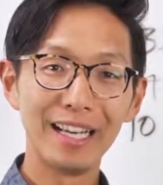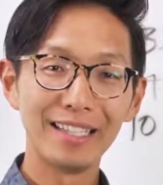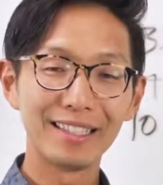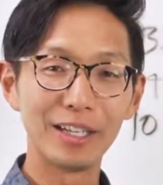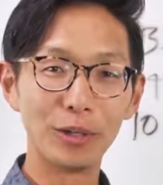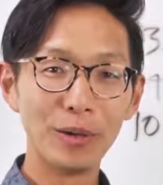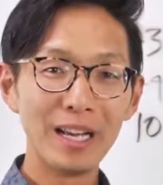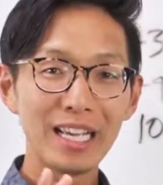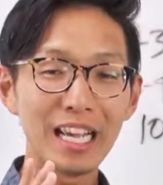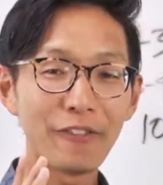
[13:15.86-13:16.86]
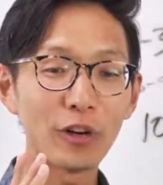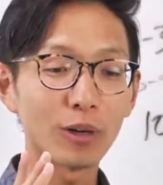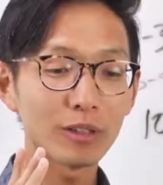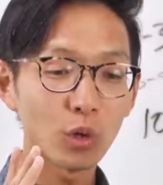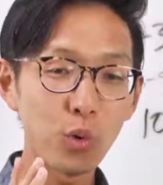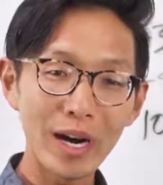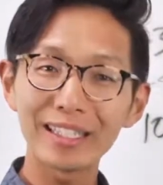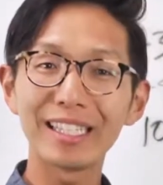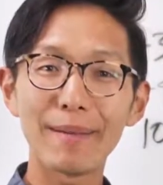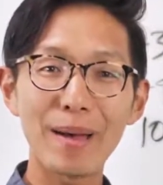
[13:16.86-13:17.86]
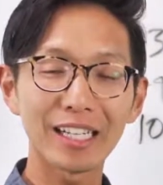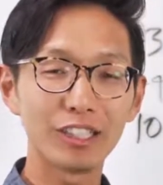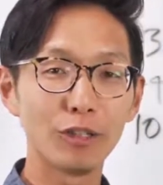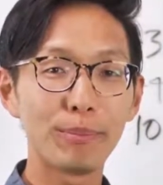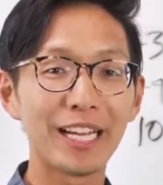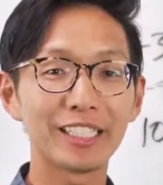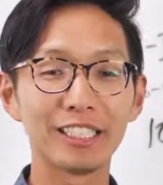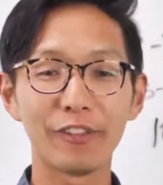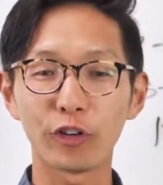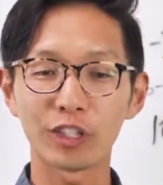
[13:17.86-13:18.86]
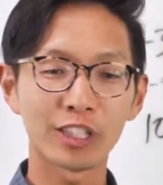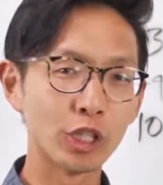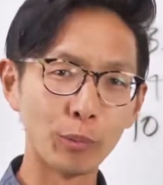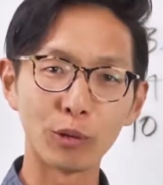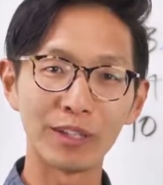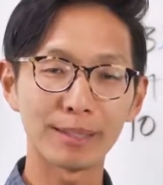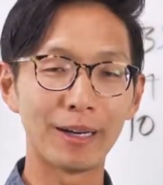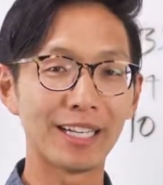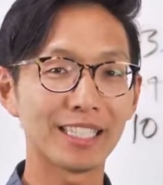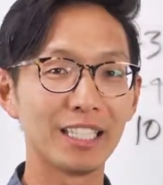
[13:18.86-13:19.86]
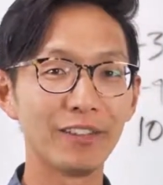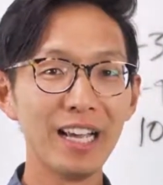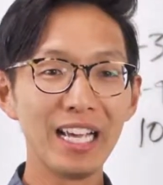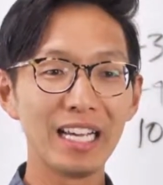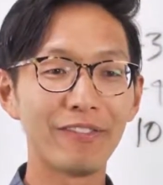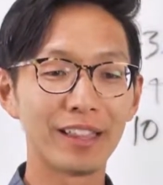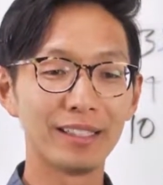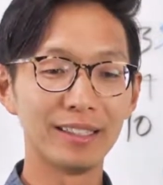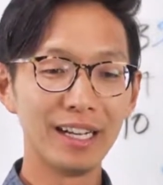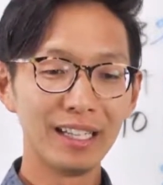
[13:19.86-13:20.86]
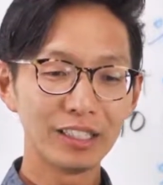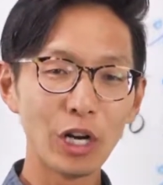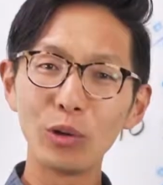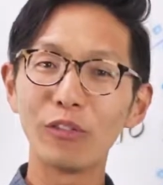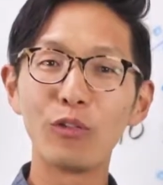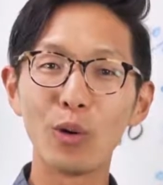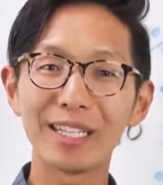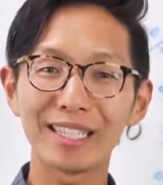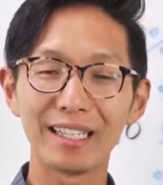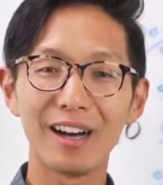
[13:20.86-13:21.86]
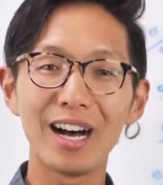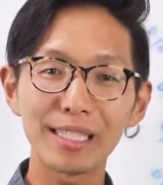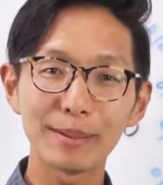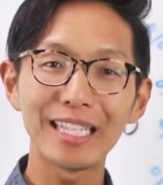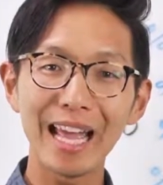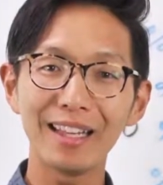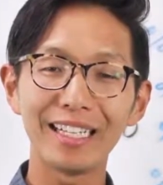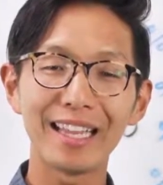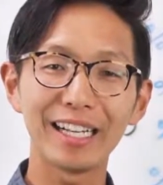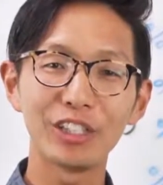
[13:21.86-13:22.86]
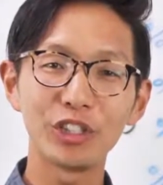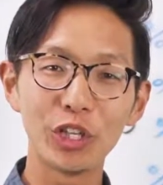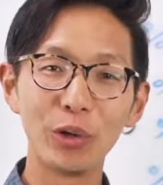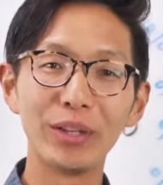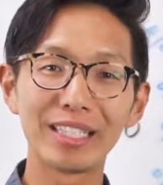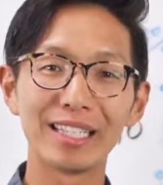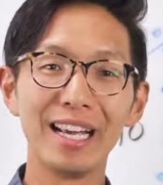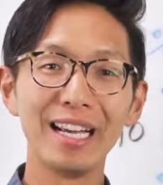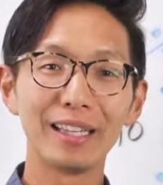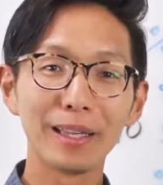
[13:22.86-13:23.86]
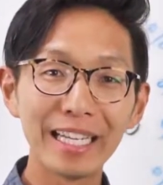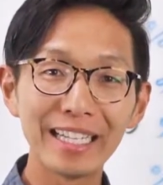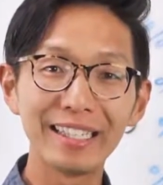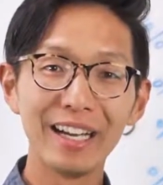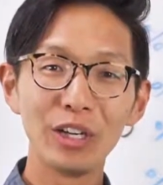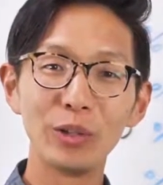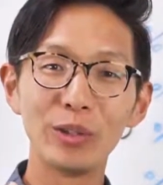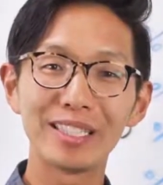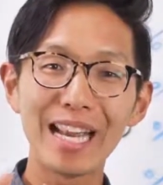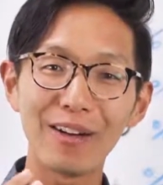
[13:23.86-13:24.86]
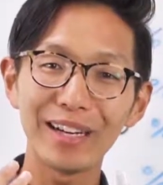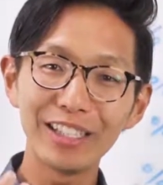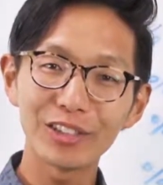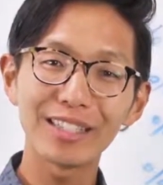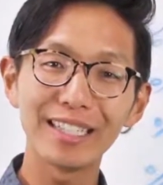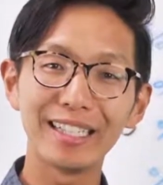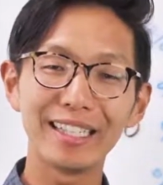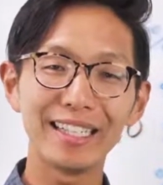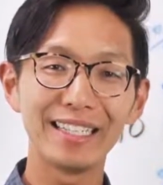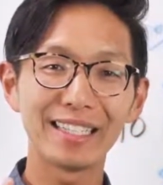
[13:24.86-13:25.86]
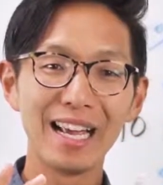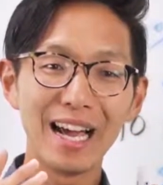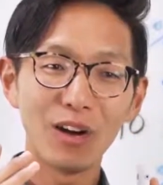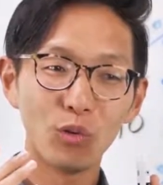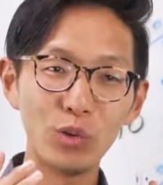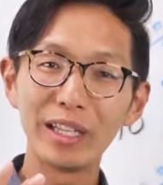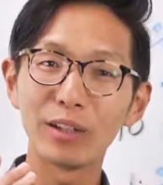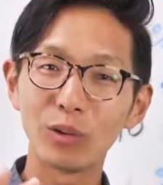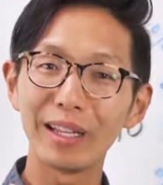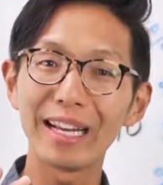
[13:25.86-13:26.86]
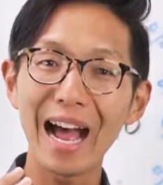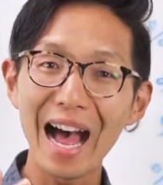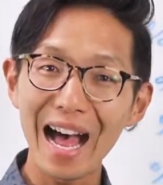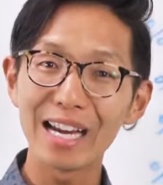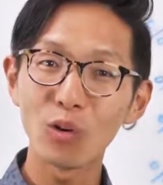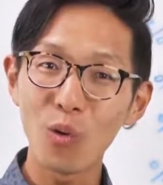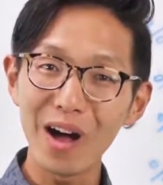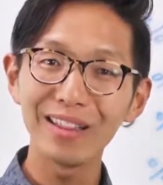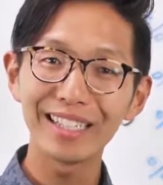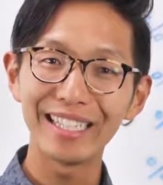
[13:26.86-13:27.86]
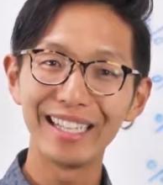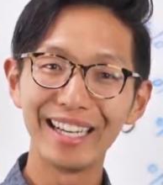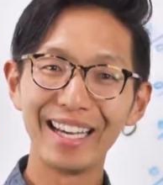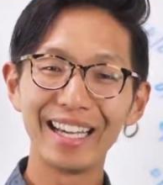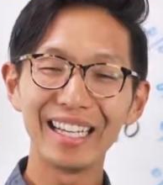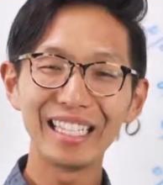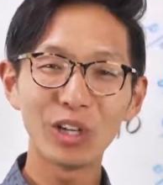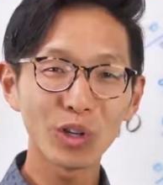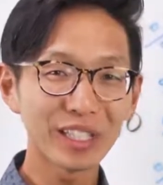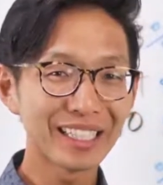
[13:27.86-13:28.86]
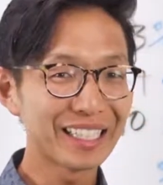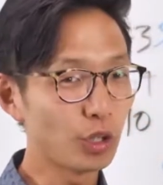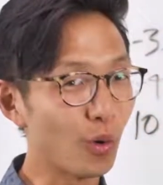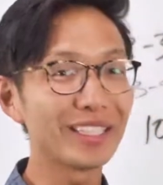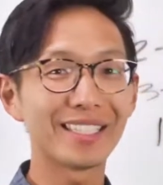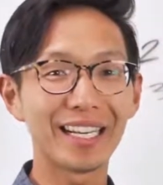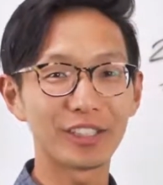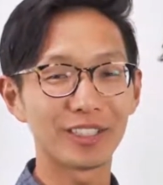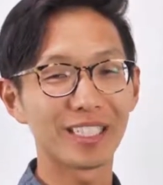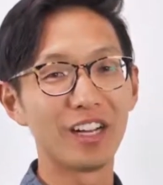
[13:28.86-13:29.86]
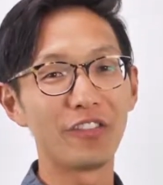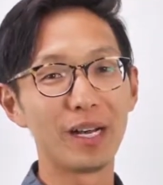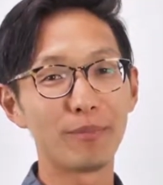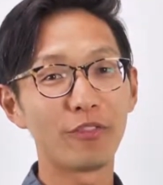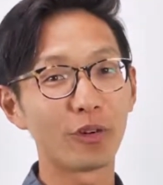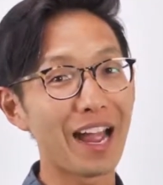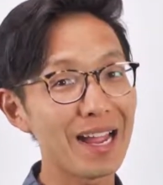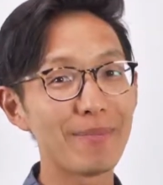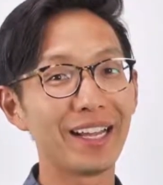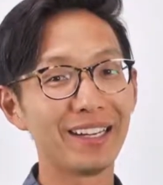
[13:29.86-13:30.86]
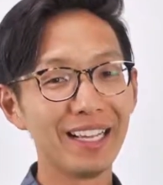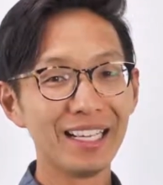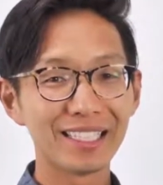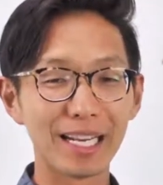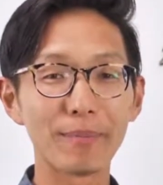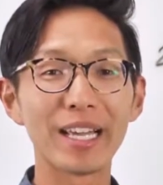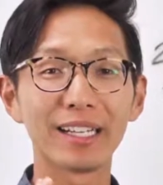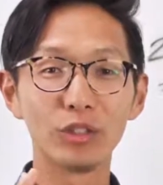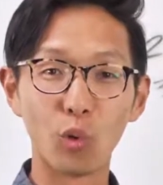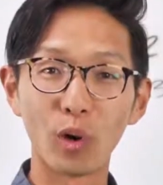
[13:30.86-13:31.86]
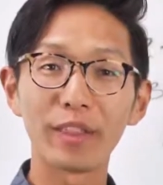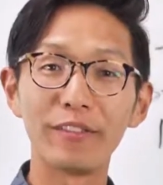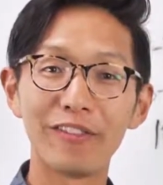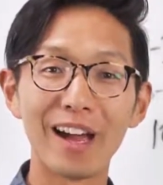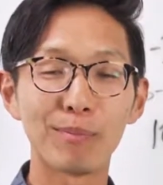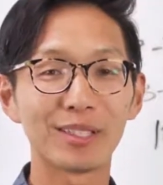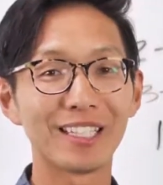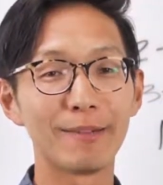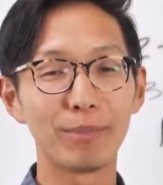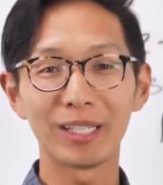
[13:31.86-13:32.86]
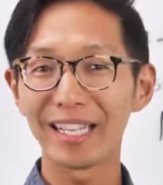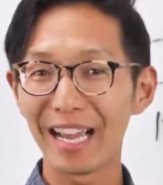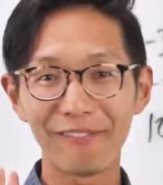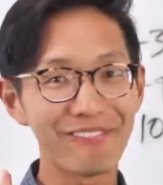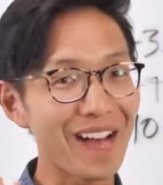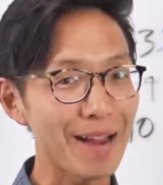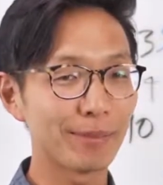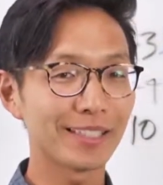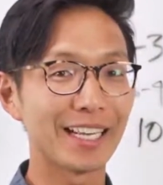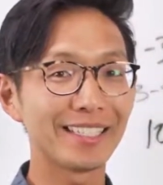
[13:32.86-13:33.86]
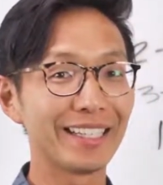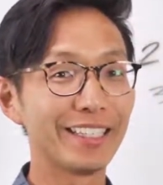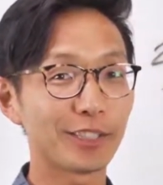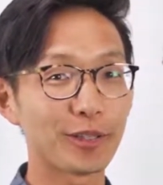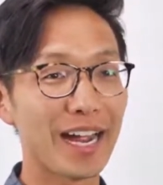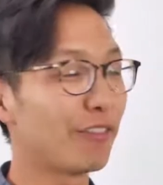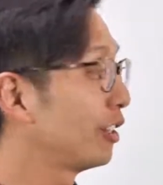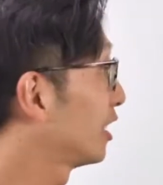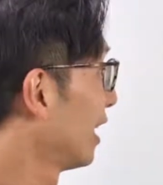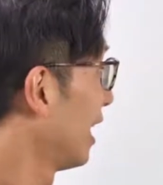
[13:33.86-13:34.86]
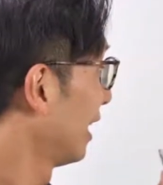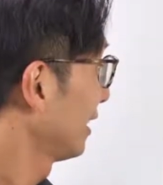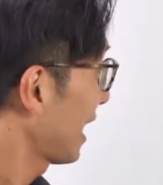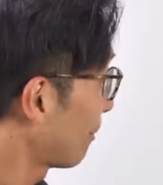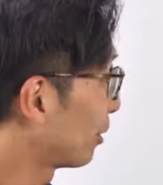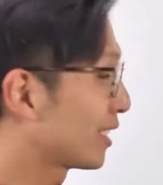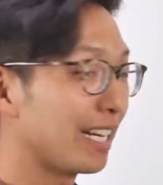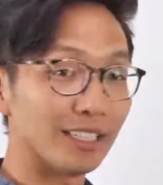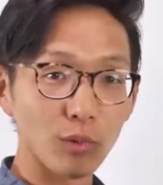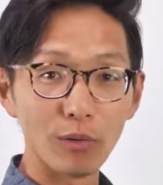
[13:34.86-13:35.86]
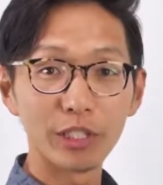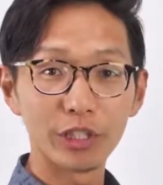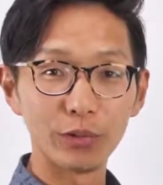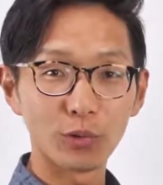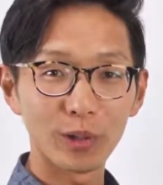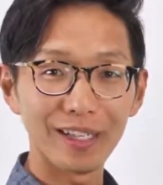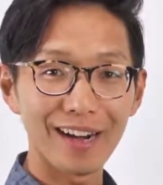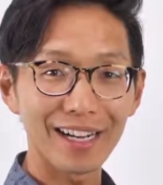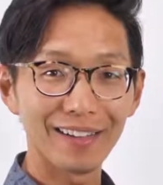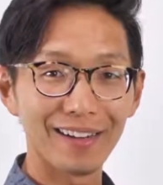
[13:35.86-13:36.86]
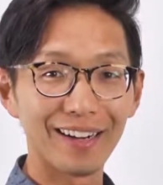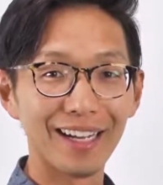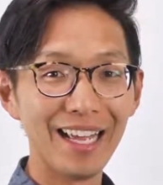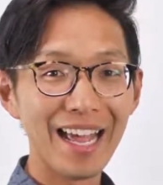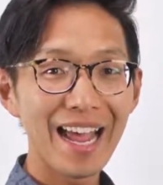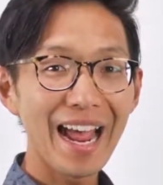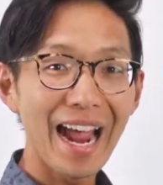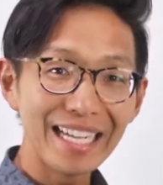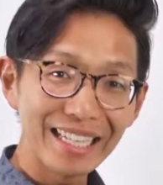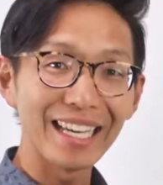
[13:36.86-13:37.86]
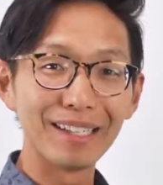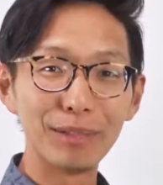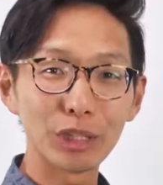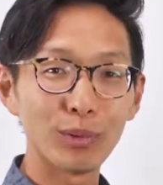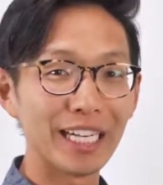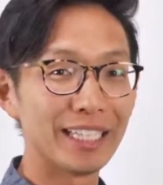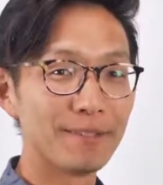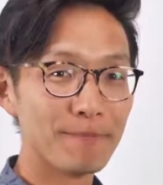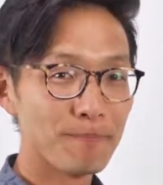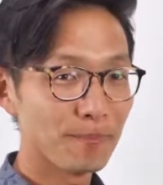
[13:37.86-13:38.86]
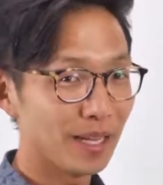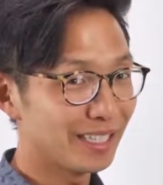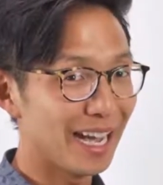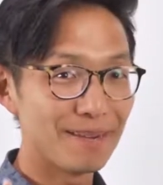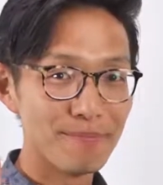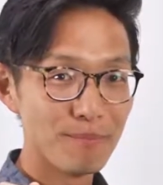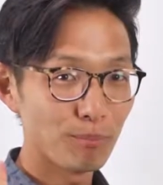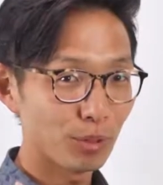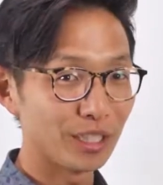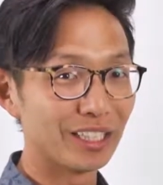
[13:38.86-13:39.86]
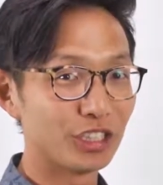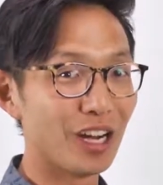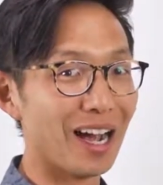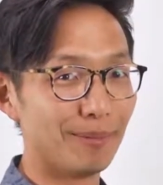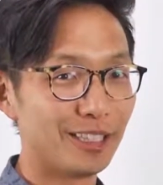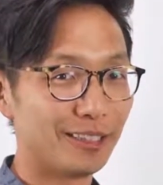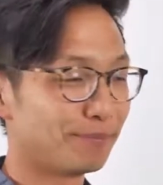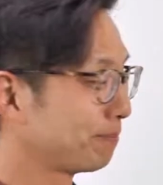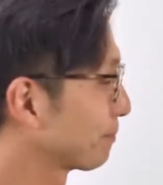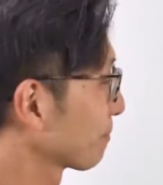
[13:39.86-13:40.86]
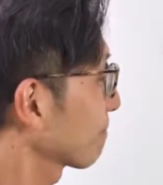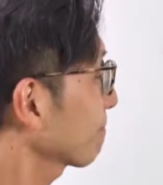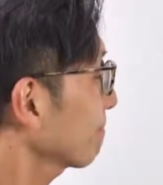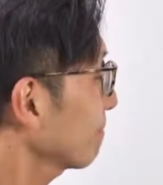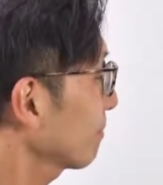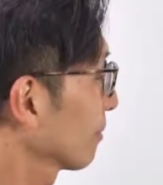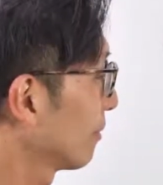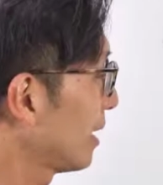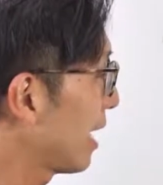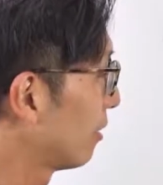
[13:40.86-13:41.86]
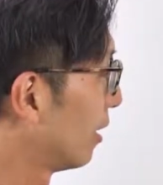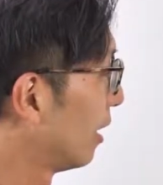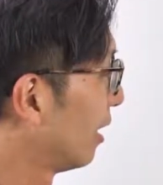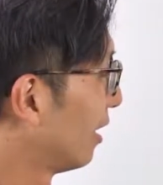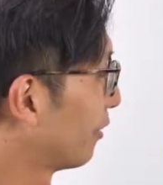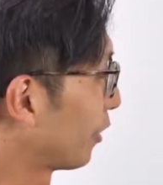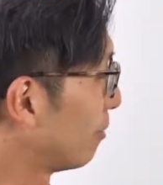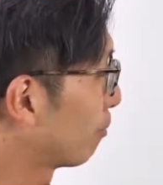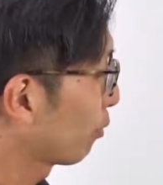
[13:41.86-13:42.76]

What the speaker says: So if you're quick to get back to a patient, if you're super responsive, if the tone of voice and the hospitality that you show this lead who is now interested is really, really high quality, you're going to set yourself up for, I bet, something north of 5%. But again, 5% is industry average. 10% is what we shoot for here at Clara. Anything in between, again, pretty good job. Now, from